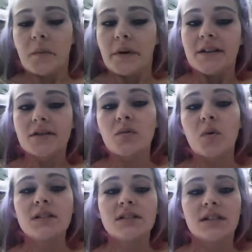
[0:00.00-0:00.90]
when you're
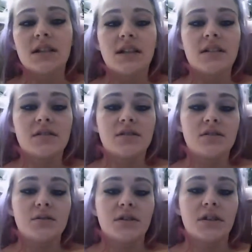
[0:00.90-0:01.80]
watching the
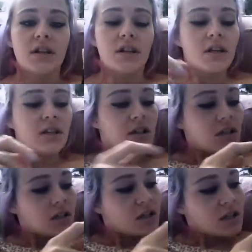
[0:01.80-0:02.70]
snooker
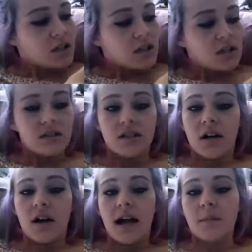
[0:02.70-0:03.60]

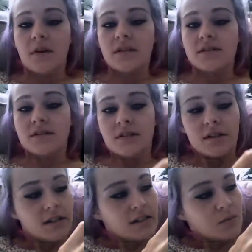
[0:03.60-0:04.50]
Shanghai Masters
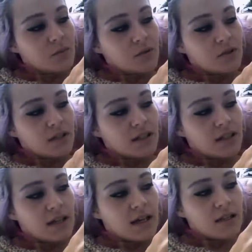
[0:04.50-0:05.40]
early in the
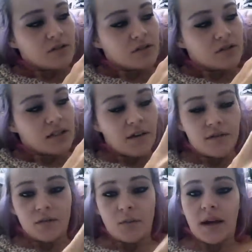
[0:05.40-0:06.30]
morning and you just
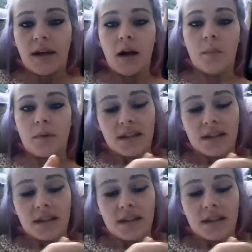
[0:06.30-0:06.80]
have to wake up a